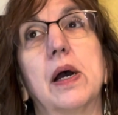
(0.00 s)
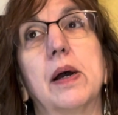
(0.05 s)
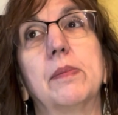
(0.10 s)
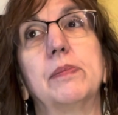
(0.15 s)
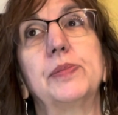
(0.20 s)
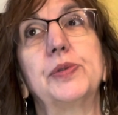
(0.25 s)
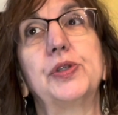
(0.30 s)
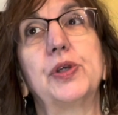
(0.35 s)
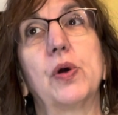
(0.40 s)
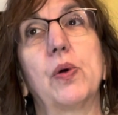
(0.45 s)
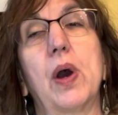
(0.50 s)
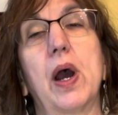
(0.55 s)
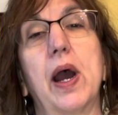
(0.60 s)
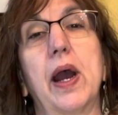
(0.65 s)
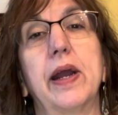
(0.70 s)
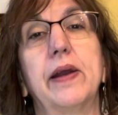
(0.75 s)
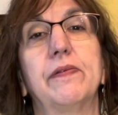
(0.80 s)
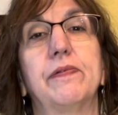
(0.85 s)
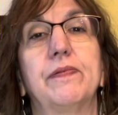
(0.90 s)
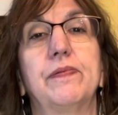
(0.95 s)
So
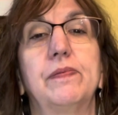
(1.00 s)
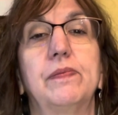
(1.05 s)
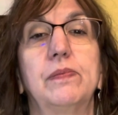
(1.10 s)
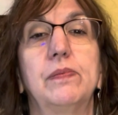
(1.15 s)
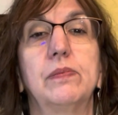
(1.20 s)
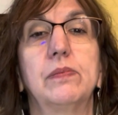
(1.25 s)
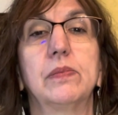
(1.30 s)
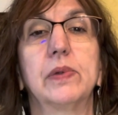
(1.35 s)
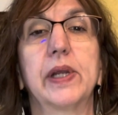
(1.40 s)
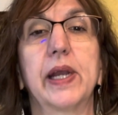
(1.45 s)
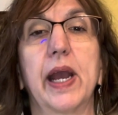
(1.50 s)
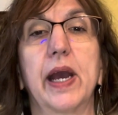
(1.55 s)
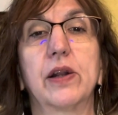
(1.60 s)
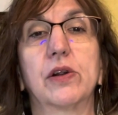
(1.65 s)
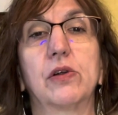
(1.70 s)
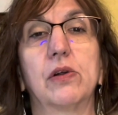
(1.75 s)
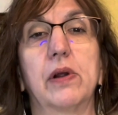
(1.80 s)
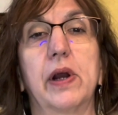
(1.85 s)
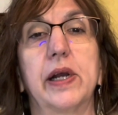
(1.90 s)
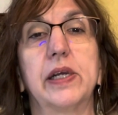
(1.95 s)
I've
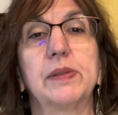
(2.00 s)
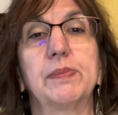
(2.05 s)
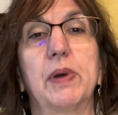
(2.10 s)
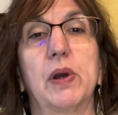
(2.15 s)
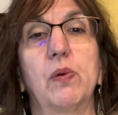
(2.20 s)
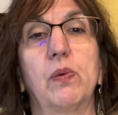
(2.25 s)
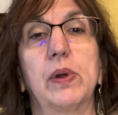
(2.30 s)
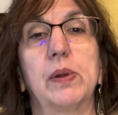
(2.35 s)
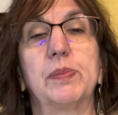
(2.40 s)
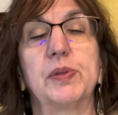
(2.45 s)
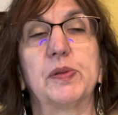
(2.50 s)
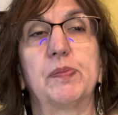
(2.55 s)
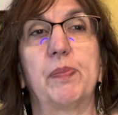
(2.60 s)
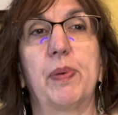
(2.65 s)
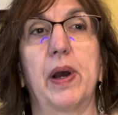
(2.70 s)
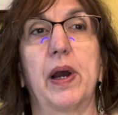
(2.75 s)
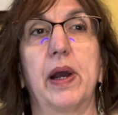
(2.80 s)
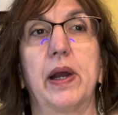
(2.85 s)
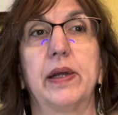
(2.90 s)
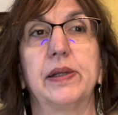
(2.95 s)
categorized my whips
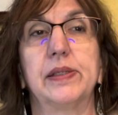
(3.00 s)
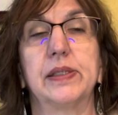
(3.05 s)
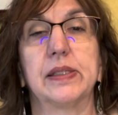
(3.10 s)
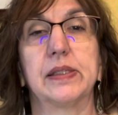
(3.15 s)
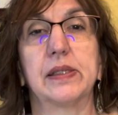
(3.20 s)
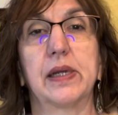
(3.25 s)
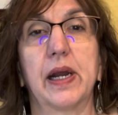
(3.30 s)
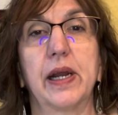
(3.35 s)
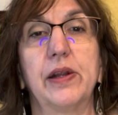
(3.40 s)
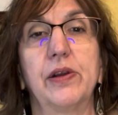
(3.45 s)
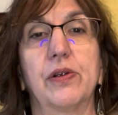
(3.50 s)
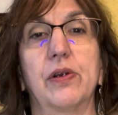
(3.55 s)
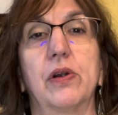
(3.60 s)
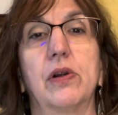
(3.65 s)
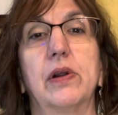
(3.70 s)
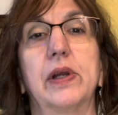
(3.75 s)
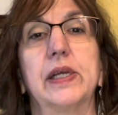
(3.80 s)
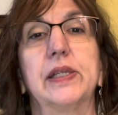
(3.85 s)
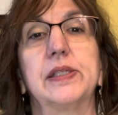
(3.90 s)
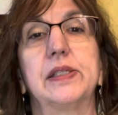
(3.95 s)
by designer
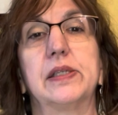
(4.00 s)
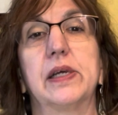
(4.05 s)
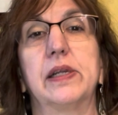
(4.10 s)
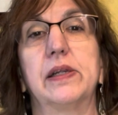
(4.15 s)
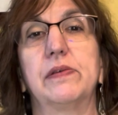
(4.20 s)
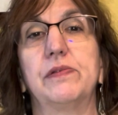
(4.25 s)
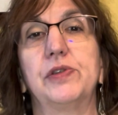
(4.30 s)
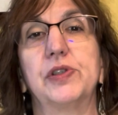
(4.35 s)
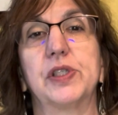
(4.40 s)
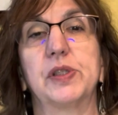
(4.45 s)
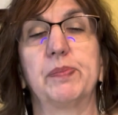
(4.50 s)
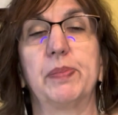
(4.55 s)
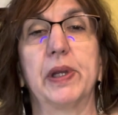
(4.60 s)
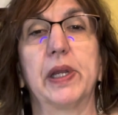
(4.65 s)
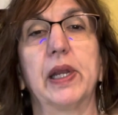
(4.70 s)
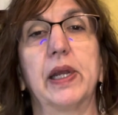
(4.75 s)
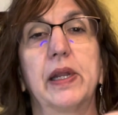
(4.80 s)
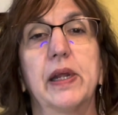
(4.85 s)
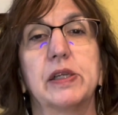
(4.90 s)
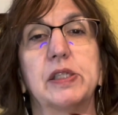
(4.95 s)
instead of just
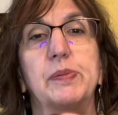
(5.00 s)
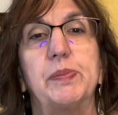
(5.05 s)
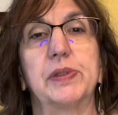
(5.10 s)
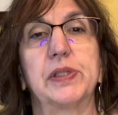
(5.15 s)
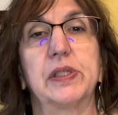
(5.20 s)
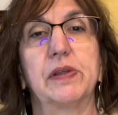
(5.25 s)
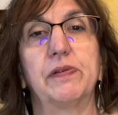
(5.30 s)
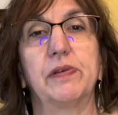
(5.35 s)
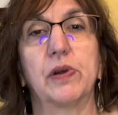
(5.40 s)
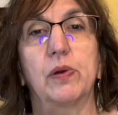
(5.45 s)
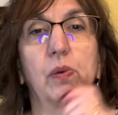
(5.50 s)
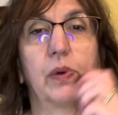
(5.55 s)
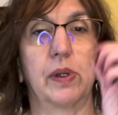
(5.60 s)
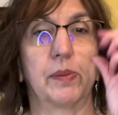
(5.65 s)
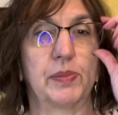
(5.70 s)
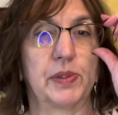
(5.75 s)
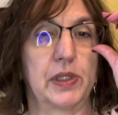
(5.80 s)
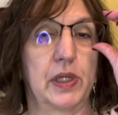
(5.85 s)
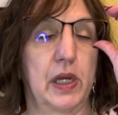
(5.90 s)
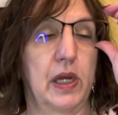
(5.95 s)
picking out specific
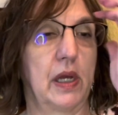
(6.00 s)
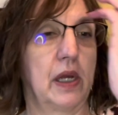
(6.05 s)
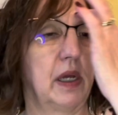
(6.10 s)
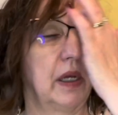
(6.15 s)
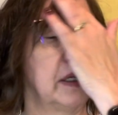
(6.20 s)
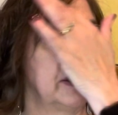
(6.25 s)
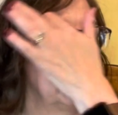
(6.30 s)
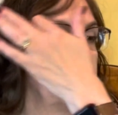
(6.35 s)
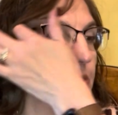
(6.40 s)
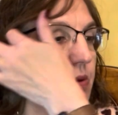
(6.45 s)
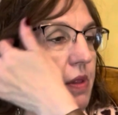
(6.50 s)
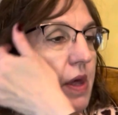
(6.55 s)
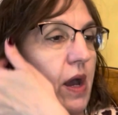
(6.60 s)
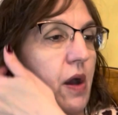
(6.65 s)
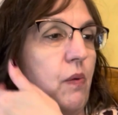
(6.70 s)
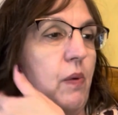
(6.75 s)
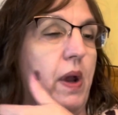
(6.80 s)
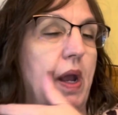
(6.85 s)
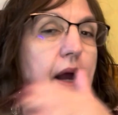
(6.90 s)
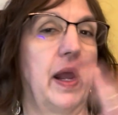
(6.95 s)
whips. So
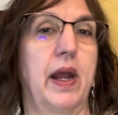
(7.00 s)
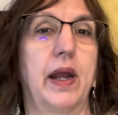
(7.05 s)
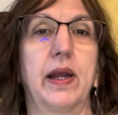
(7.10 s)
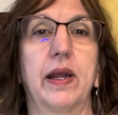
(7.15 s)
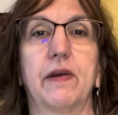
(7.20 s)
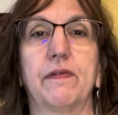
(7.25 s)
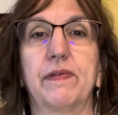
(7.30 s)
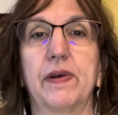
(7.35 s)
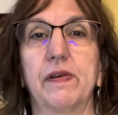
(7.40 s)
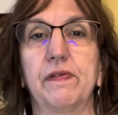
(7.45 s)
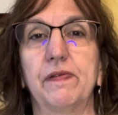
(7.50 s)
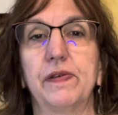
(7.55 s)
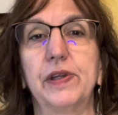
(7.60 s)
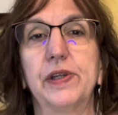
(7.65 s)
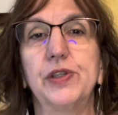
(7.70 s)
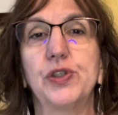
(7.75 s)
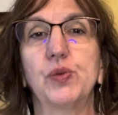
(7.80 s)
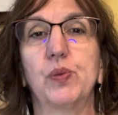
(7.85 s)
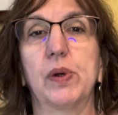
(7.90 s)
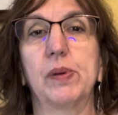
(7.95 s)
that way, if I
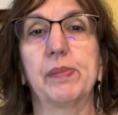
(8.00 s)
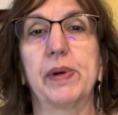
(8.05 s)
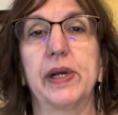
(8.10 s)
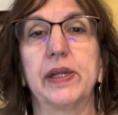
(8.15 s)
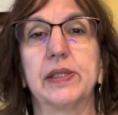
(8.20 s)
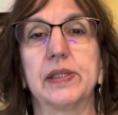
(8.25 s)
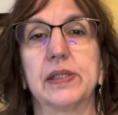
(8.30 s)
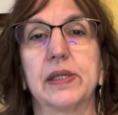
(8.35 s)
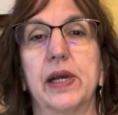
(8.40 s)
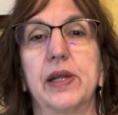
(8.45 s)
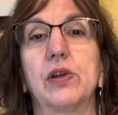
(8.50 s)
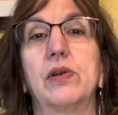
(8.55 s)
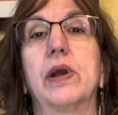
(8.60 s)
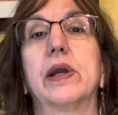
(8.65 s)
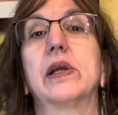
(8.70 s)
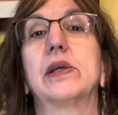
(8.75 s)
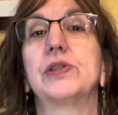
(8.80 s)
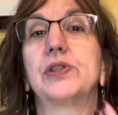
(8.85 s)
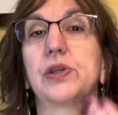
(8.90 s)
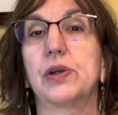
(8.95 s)
finish one by designer, I
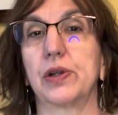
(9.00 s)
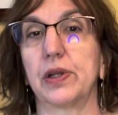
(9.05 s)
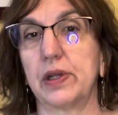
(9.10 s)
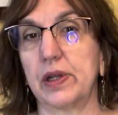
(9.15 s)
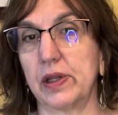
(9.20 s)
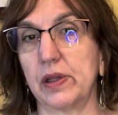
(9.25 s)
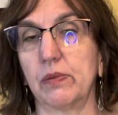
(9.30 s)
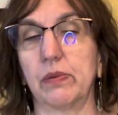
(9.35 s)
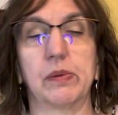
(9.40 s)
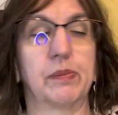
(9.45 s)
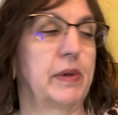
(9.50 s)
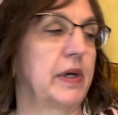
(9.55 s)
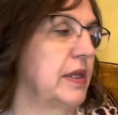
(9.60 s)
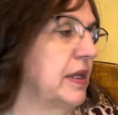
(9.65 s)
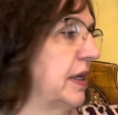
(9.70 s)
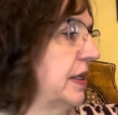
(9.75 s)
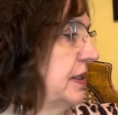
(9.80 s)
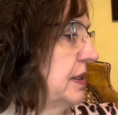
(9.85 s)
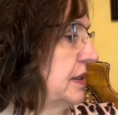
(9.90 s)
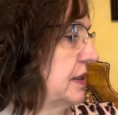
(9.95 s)
can start another one by
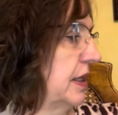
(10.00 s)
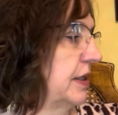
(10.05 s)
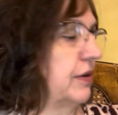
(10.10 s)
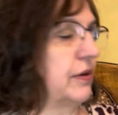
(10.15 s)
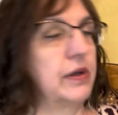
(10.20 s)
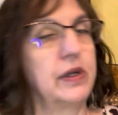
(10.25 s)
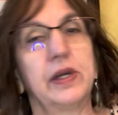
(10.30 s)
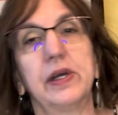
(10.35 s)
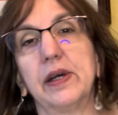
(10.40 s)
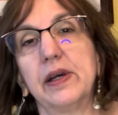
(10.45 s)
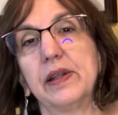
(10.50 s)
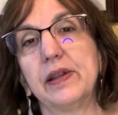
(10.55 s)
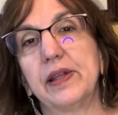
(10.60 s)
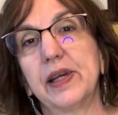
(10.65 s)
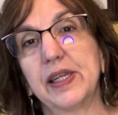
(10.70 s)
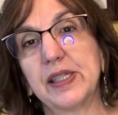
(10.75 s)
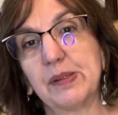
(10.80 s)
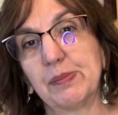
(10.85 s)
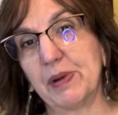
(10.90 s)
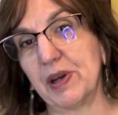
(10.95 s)
that designer.
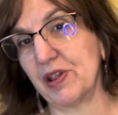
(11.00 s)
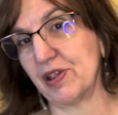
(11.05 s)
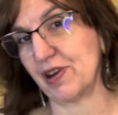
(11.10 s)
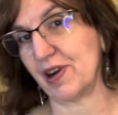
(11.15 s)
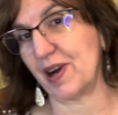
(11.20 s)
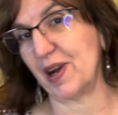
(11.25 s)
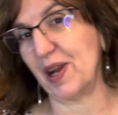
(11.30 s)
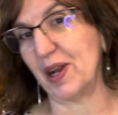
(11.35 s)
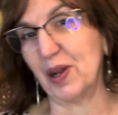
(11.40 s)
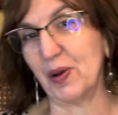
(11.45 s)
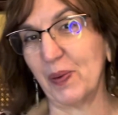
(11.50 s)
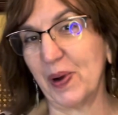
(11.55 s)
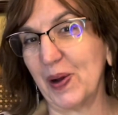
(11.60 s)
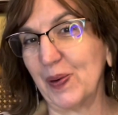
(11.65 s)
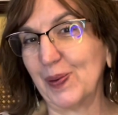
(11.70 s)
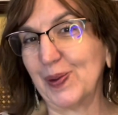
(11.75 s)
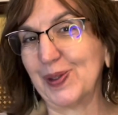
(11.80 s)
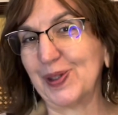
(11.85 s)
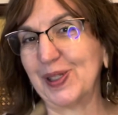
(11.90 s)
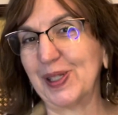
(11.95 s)
That's my thought anyway,
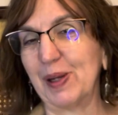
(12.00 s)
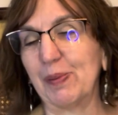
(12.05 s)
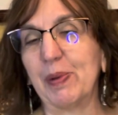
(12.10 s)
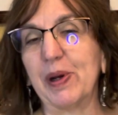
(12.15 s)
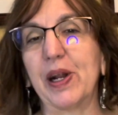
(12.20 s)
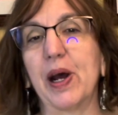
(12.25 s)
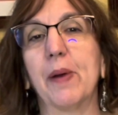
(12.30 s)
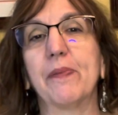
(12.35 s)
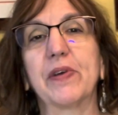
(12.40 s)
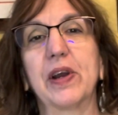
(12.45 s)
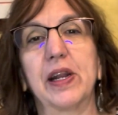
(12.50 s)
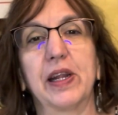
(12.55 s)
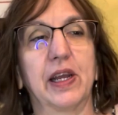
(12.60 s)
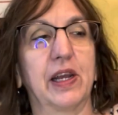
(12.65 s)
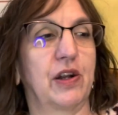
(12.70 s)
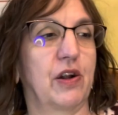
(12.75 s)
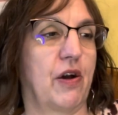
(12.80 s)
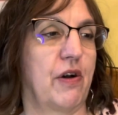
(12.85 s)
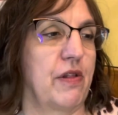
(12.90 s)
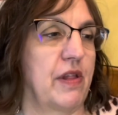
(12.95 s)
we'll see. But I've got to get
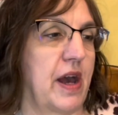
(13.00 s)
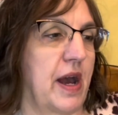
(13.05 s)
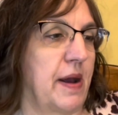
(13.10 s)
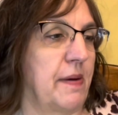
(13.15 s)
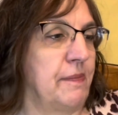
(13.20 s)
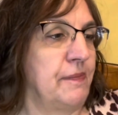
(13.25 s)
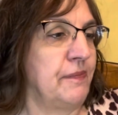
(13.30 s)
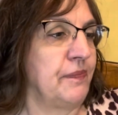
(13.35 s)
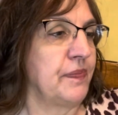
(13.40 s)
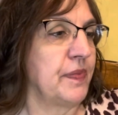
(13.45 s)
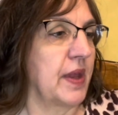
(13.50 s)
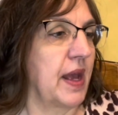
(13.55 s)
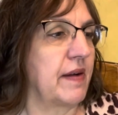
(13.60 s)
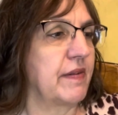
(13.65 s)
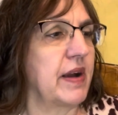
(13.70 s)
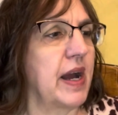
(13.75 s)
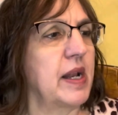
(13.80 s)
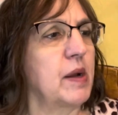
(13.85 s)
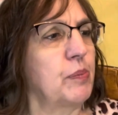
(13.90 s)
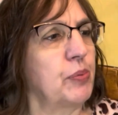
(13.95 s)
all that. I've
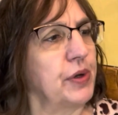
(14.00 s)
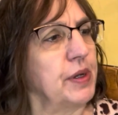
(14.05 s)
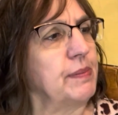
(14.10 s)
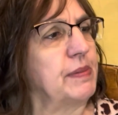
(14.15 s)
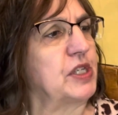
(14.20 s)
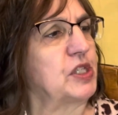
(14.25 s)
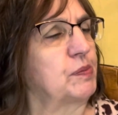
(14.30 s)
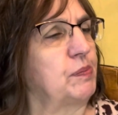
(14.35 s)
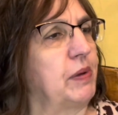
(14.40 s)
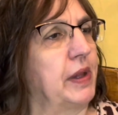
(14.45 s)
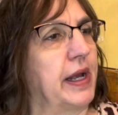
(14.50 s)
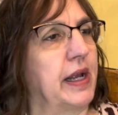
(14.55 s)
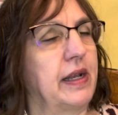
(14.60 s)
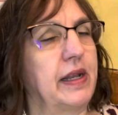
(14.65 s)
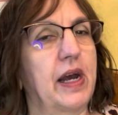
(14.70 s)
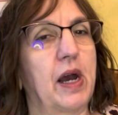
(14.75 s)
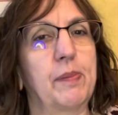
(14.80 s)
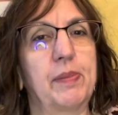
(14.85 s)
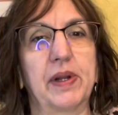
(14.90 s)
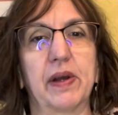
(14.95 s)
got it pretty much planned
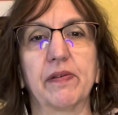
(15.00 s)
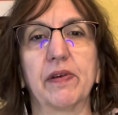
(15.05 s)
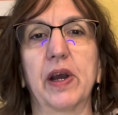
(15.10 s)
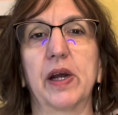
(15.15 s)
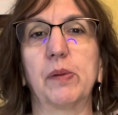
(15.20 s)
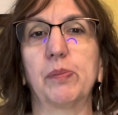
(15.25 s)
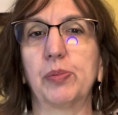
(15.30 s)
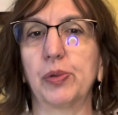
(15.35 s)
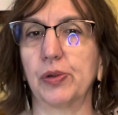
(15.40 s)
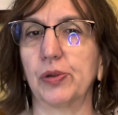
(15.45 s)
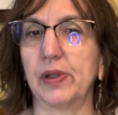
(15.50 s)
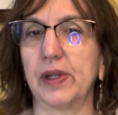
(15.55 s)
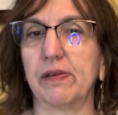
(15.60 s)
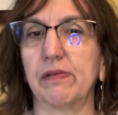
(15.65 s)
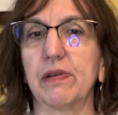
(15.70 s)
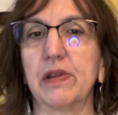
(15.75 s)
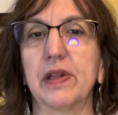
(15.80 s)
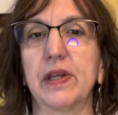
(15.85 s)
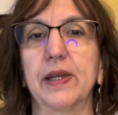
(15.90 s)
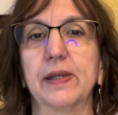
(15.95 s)
out, but I've got to pull
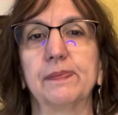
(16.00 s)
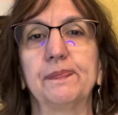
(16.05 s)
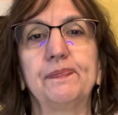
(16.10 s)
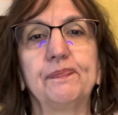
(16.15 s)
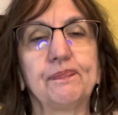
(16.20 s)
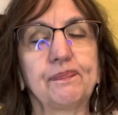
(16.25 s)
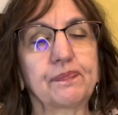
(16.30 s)
everything.